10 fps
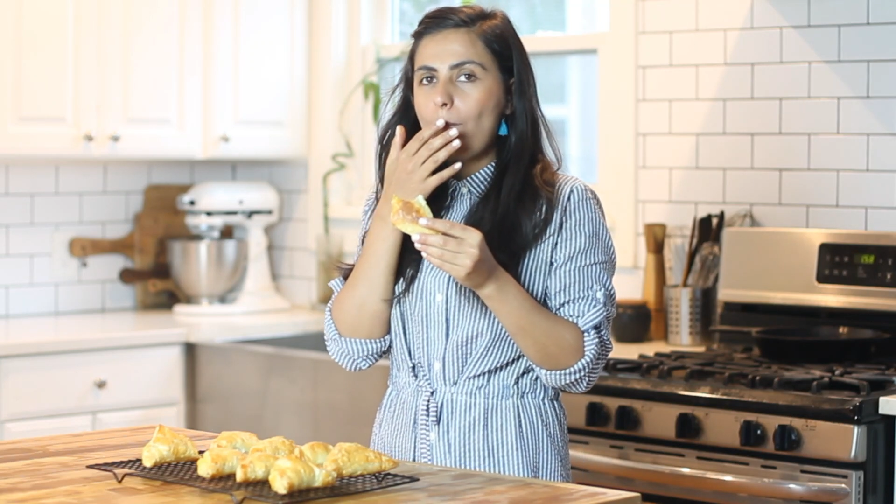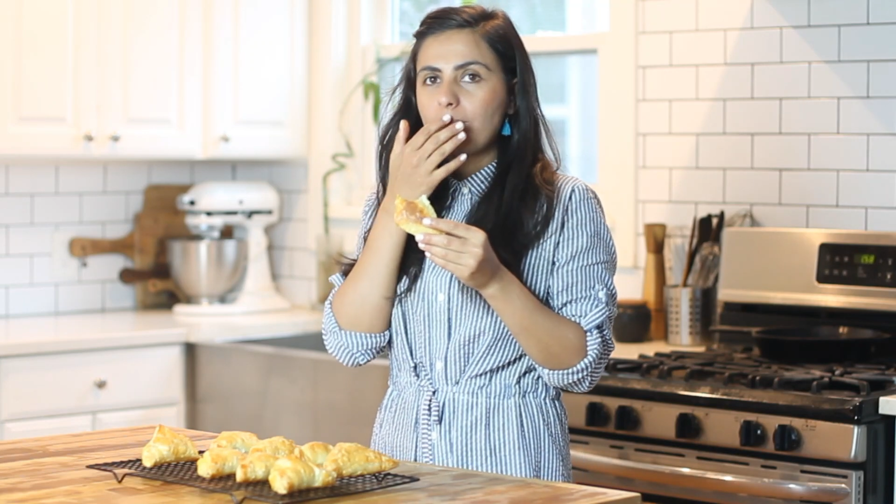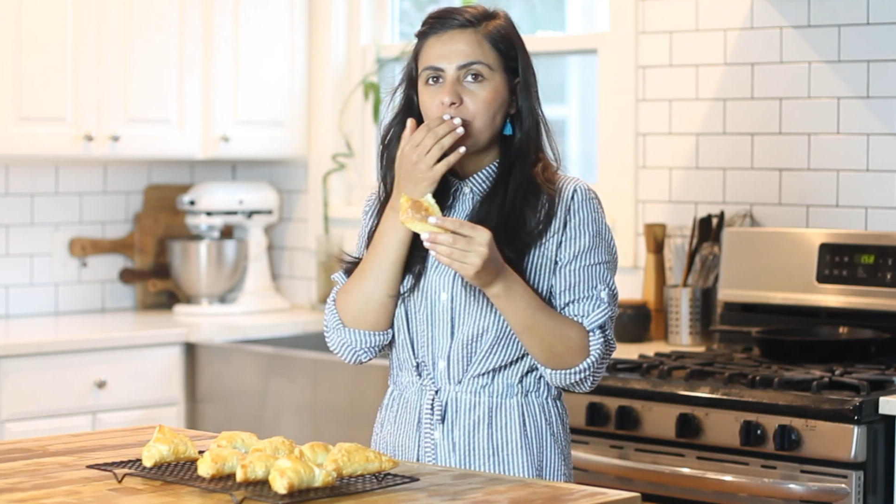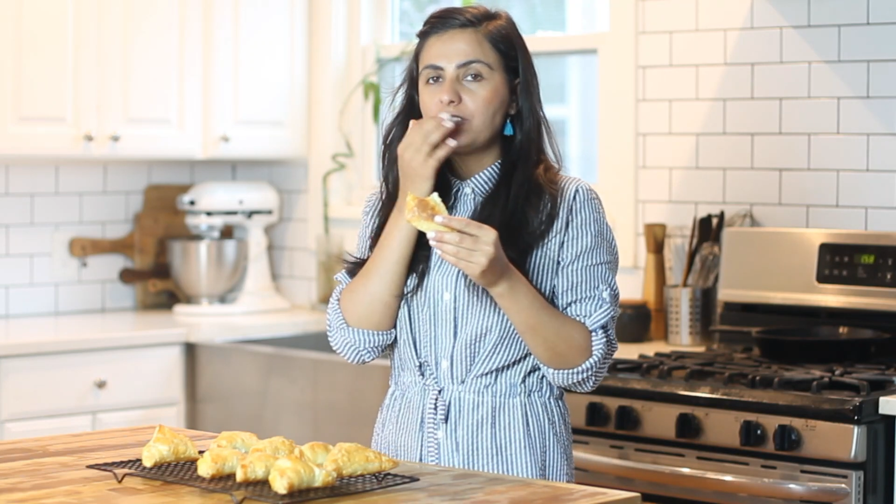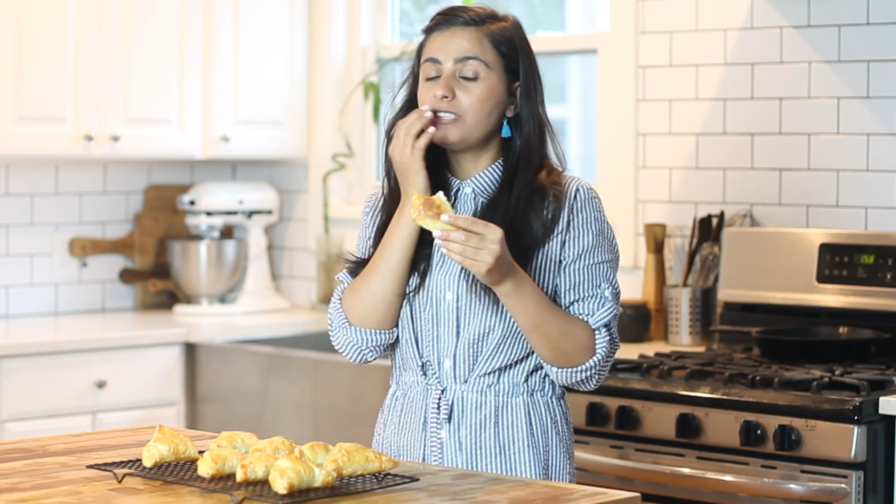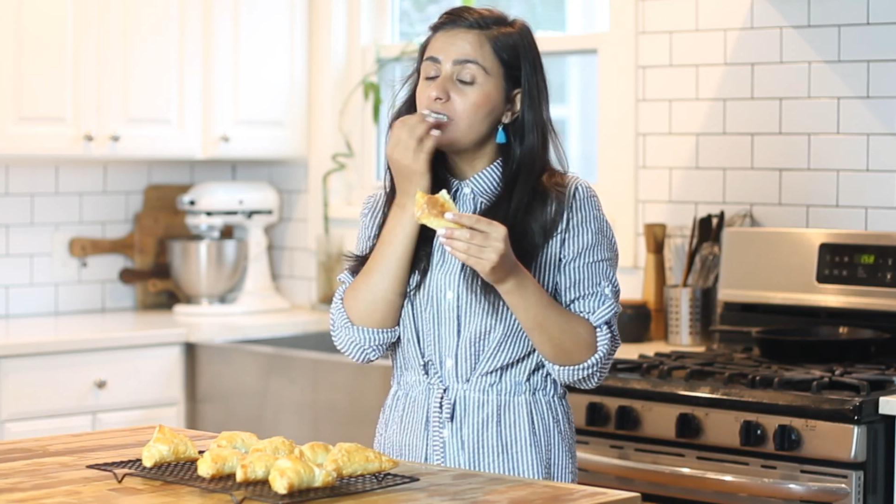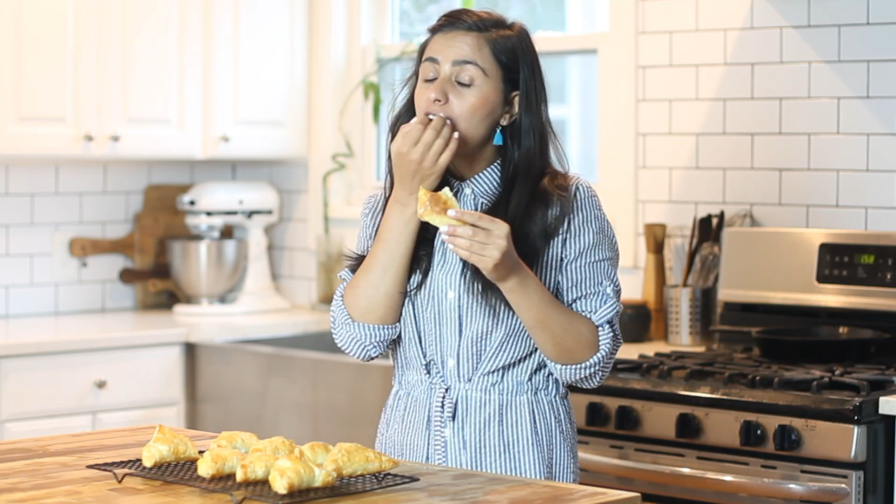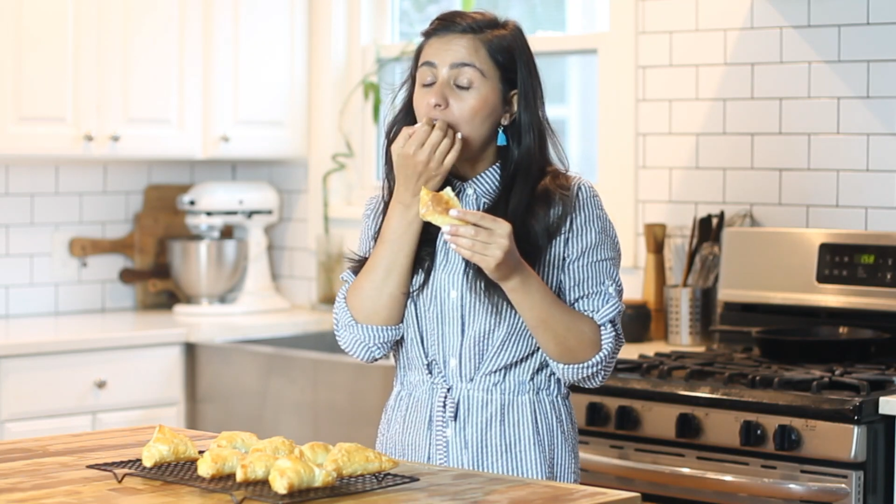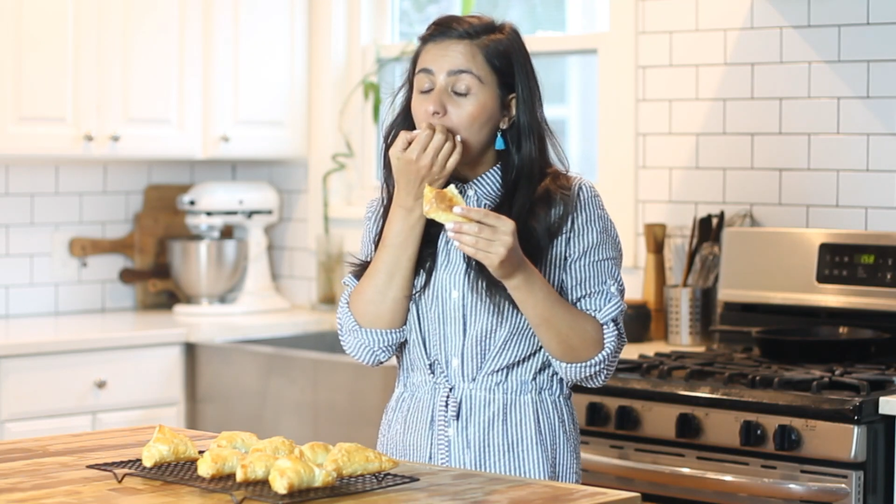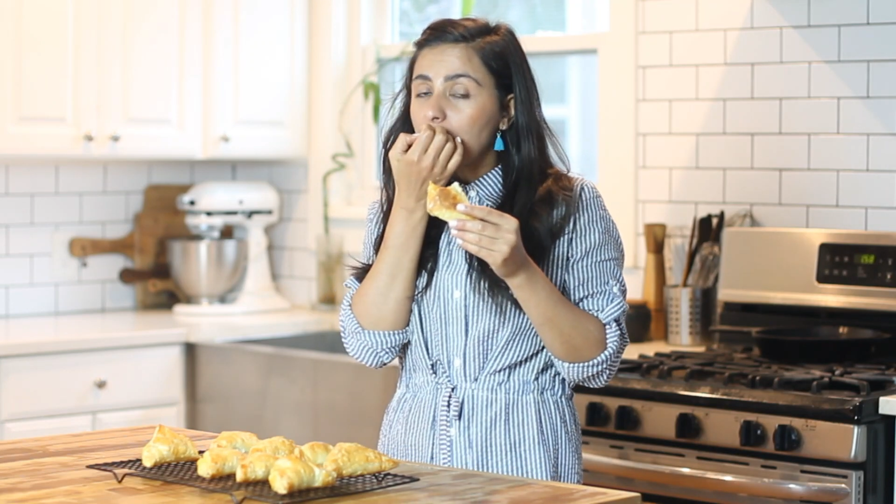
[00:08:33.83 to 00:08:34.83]
It's a little
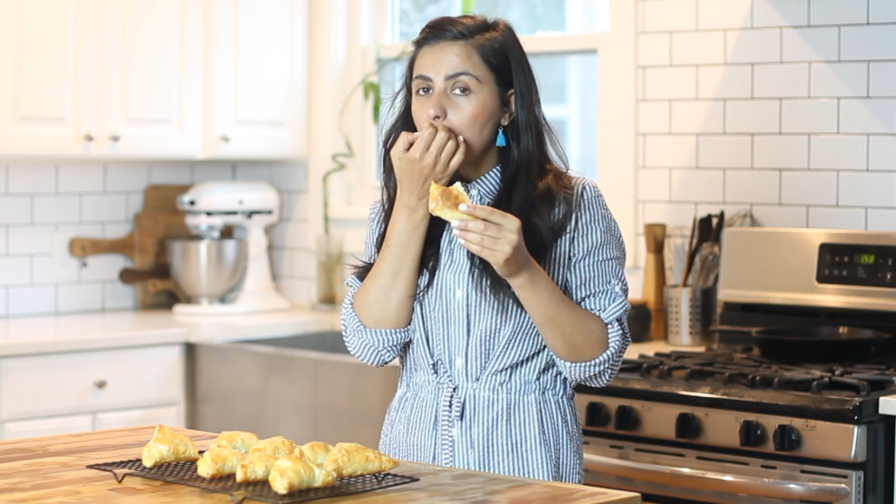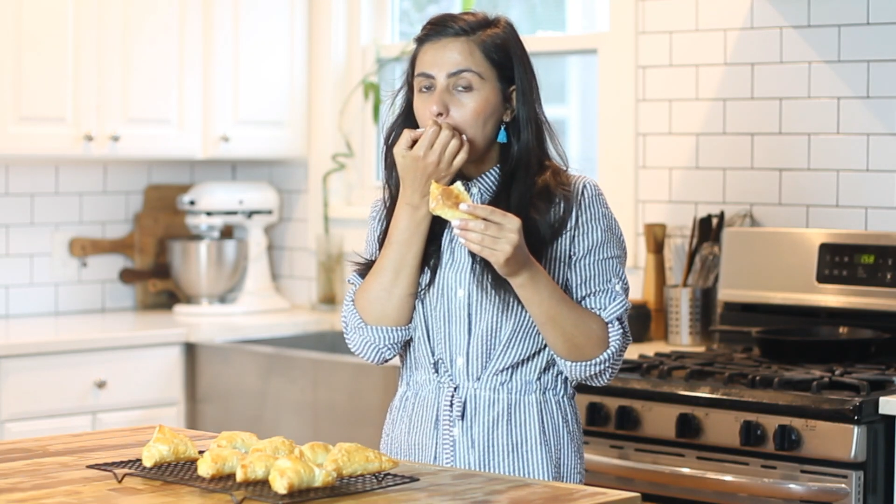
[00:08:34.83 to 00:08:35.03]
hot,